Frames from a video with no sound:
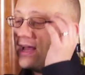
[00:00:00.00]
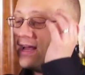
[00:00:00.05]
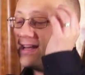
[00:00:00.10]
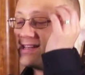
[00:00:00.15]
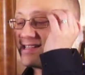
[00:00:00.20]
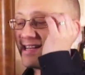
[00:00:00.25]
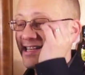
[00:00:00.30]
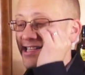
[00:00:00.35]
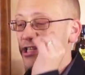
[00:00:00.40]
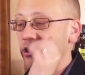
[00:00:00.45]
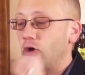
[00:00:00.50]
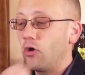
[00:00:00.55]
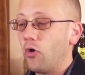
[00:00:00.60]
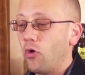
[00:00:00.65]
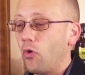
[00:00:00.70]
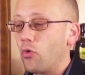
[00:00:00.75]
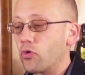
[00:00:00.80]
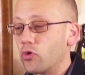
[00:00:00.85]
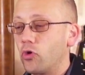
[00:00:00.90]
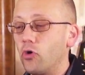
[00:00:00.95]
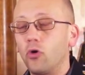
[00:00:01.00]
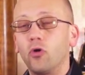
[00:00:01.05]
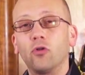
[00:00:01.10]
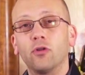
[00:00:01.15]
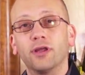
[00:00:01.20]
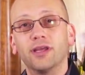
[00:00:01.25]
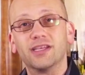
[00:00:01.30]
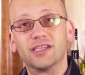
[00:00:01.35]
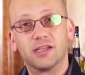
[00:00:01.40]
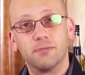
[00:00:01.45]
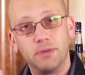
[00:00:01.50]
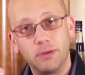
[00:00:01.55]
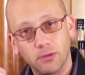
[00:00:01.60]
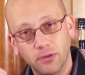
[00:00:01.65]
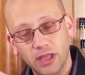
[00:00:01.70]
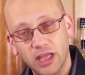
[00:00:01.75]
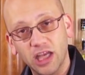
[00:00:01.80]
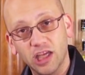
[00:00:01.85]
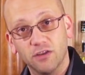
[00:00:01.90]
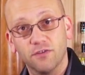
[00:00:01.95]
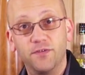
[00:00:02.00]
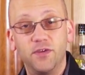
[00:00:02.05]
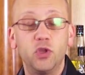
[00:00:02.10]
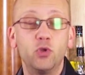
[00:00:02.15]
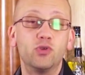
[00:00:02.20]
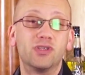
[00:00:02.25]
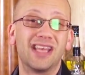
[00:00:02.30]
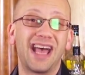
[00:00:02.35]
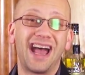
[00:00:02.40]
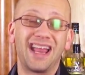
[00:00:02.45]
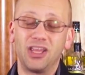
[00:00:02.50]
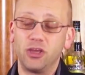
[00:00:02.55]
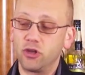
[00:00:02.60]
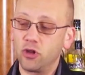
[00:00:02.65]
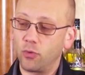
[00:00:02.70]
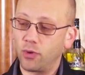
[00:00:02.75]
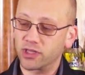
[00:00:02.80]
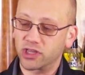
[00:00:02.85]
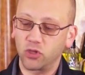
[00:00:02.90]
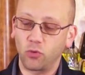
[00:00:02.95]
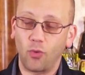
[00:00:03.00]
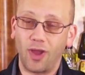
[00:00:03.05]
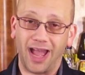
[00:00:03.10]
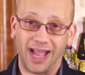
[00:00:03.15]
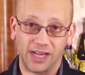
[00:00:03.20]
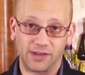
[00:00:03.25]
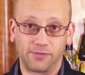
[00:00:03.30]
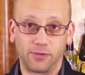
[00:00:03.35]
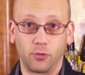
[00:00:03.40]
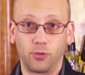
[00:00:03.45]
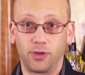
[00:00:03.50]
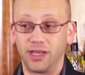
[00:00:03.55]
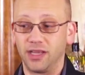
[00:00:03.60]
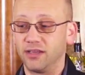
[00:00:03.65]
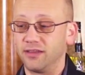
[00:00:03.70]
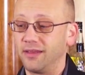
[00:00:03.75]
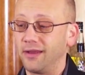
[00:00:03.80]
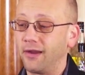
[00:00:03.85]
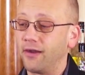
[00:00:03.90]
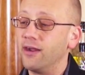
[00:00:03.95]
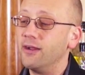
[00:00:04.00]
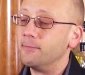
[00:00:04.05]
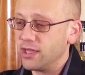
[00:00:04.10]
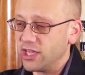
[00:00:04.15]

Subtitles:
since the whole goal is to be able to infuse that. You don't want the wax floating in there.